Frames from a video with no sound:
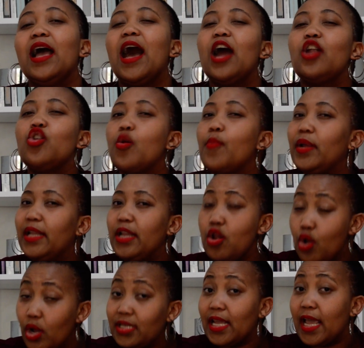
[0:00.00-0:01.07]
are normally
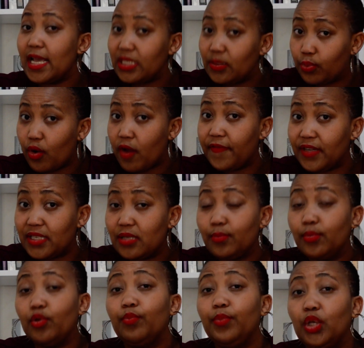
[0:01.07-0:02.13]
not as
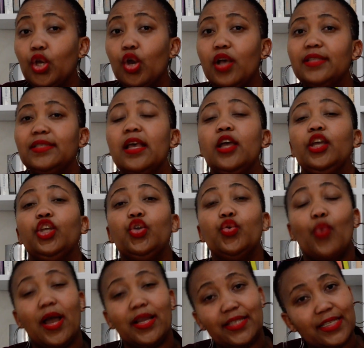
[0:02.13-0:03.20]
profitable because you
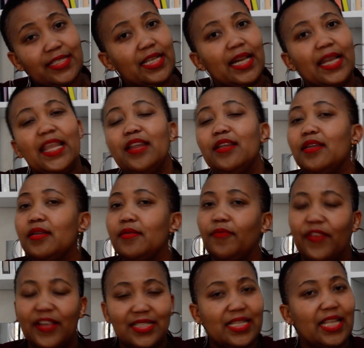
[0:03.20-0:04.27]
are just
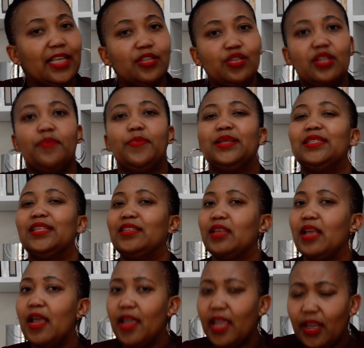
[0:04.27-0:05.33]
reinvesting into the business,
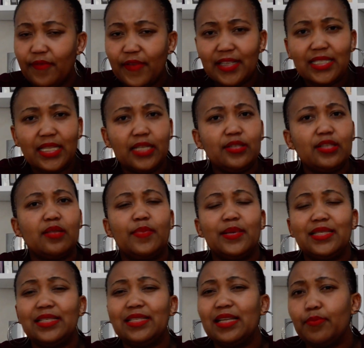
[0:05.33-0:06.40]
investing into the
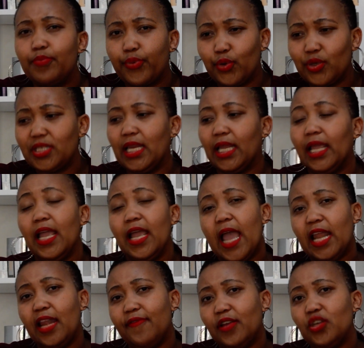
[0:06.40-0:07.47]
business and pushing,
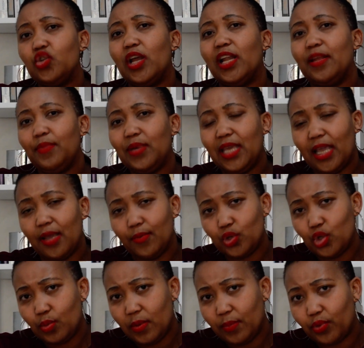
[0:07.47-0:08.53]
and eventually be able
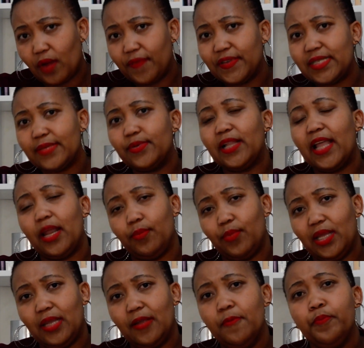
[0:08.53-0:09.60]
to be profitable and
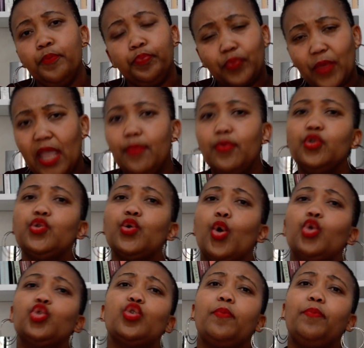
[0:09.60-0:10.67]
be able to
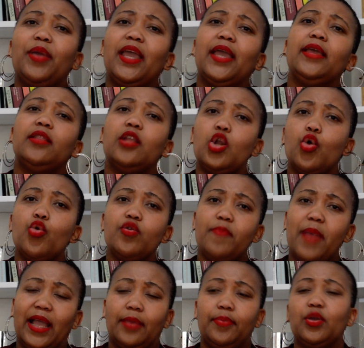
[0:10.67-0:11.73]
also pay the loan
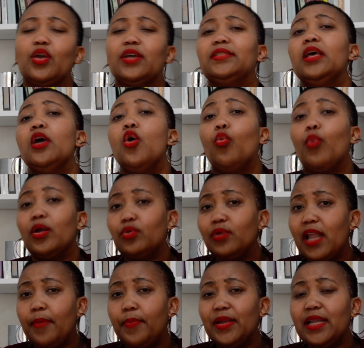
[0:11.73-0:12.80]
back. Because what will
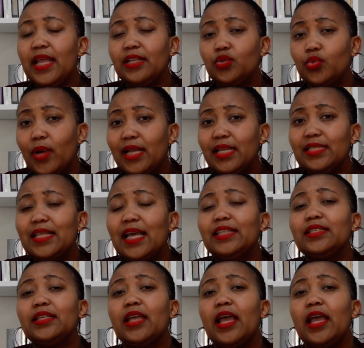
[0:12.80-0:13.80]
happen as well is that